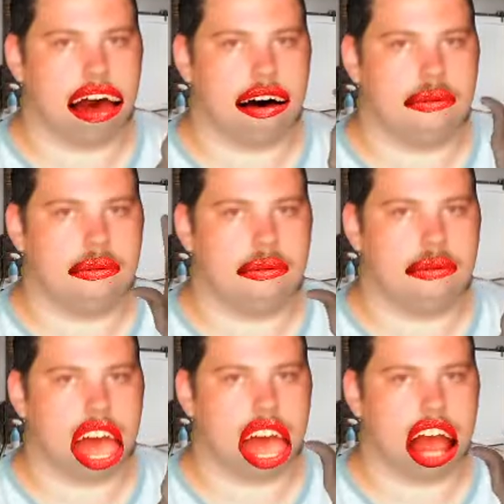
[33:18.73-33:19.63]
And it was
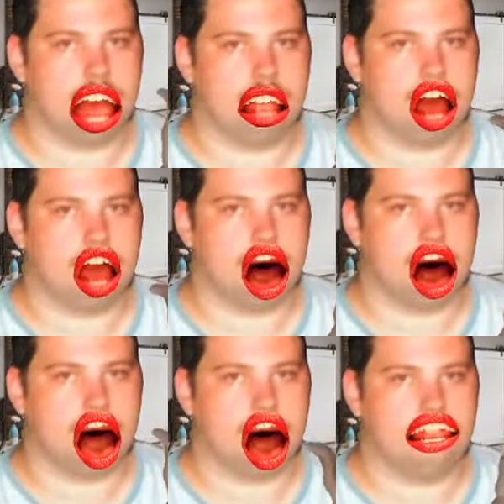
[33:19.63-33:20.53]
funny, when I made that
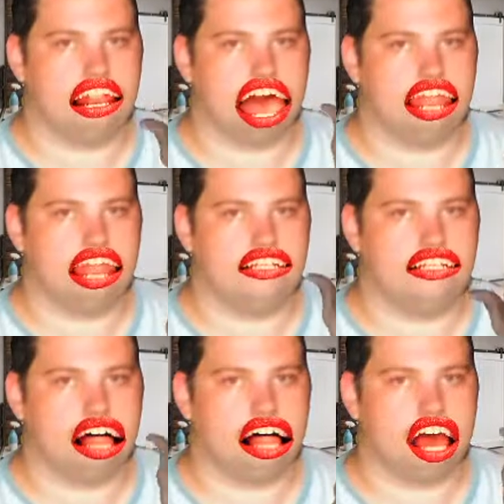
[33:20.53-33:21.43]
video, one of
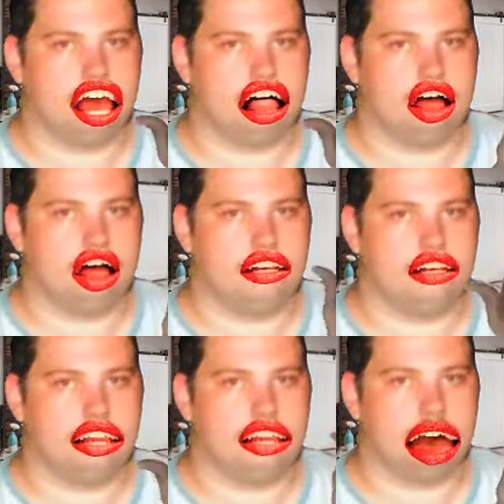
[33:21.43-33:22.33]
the one I put on
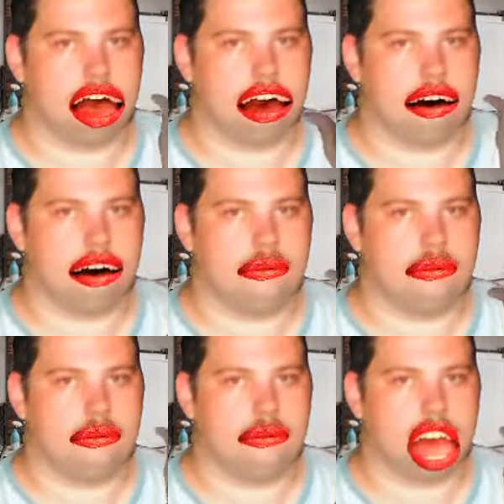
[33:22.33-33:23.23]
my channel,
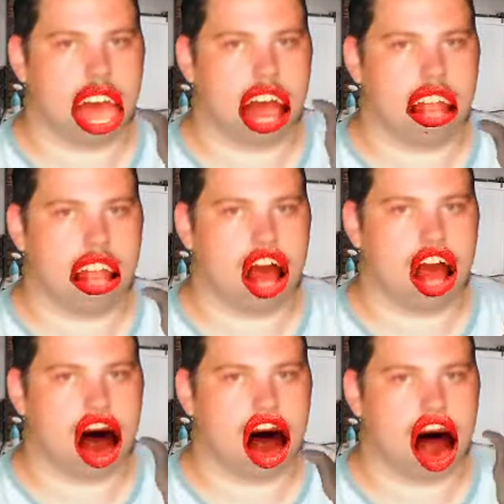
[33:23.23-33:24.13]
the
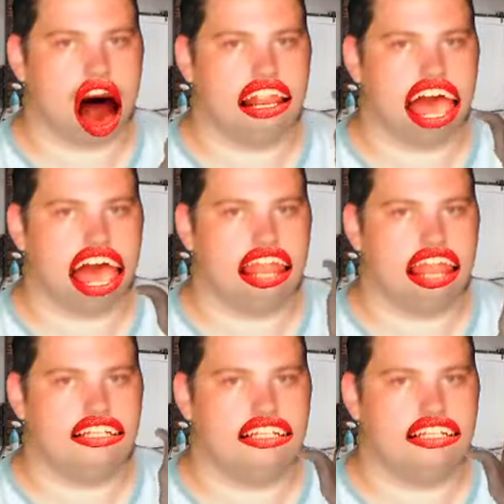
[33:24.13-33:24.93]
announcement for this stream,